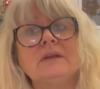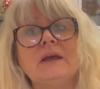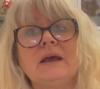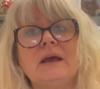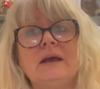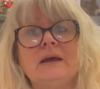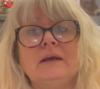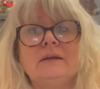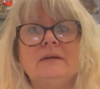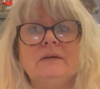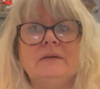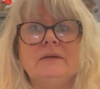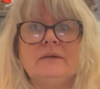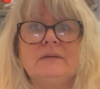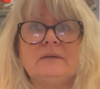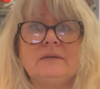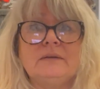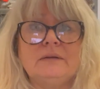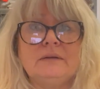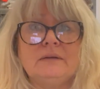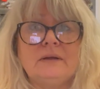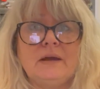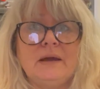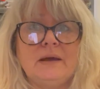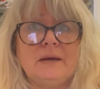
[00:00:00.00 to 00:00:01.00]
and
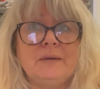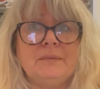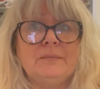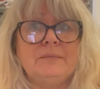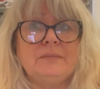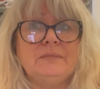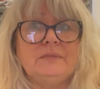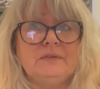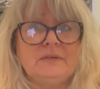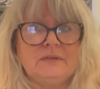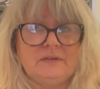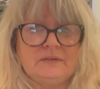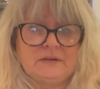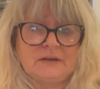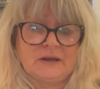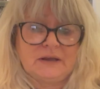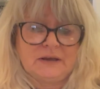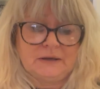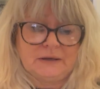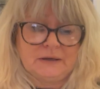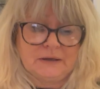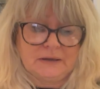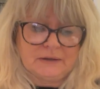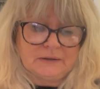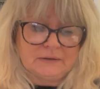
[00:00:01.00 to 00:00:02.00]

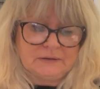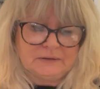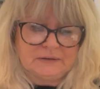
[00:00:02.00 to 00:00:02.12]
designer,